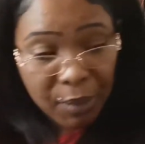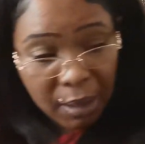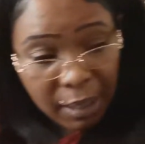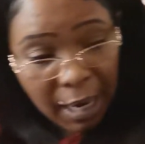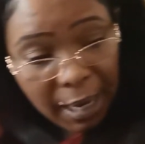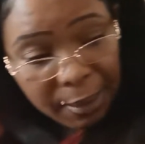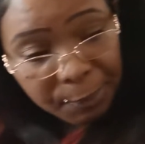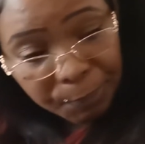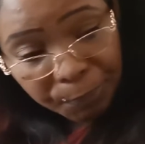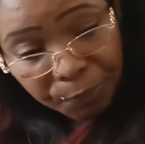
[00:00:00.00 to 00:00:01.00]
Okay,
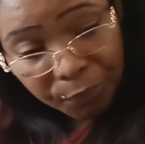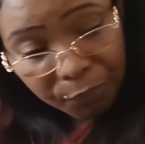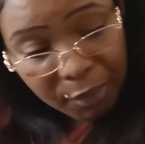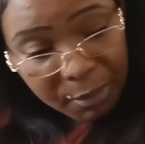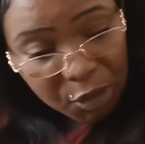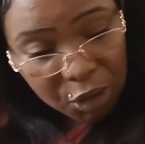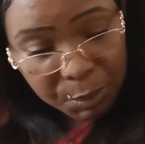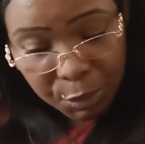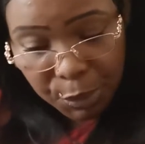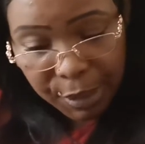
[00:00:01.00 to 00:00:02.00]
let me
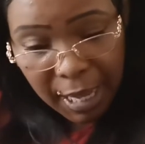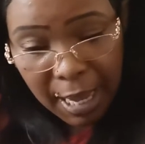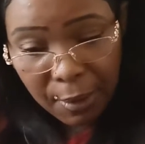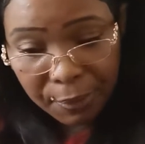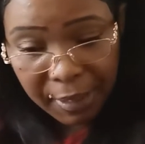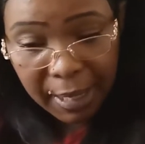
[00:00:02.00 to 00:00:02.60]
just put that out